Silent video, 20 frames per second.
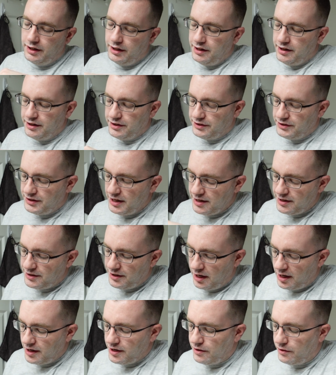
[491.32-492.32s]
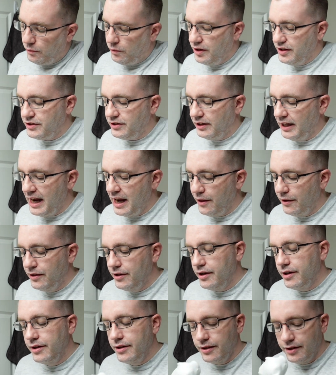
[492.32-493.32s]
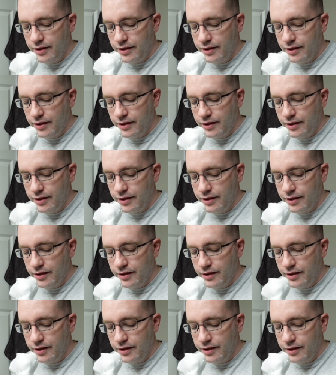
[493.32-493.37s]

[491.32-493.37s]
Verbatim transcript: and the scent on it once lathered.